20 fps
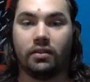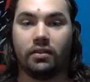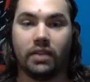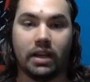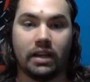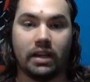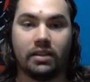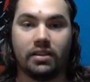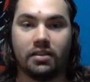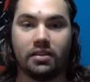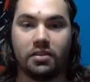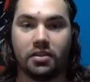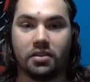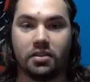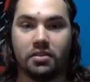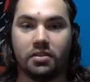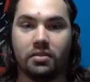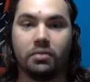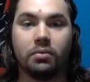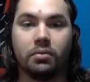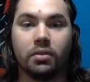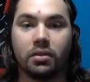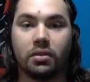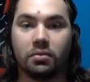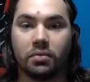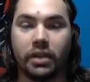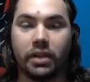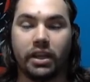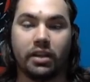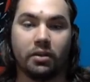of that just to
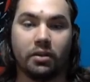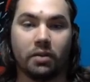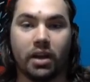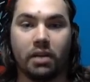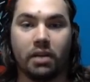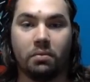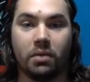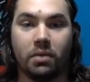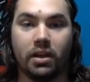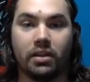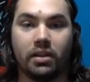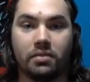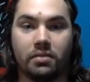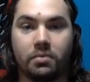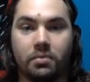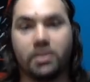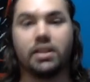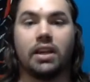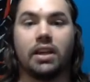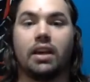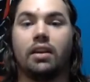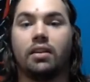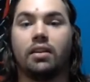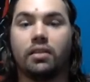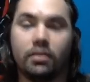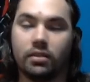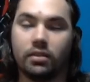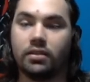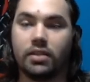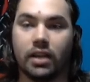reiterate why this was a
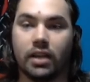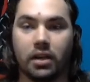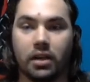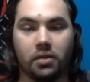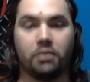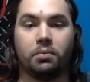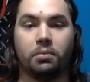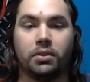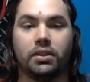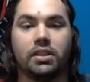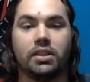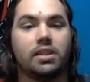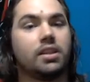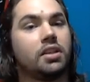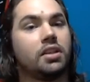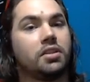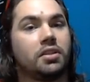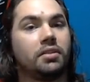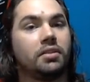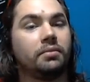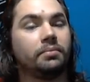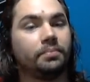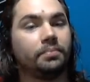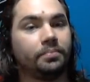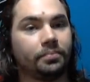terrible decision.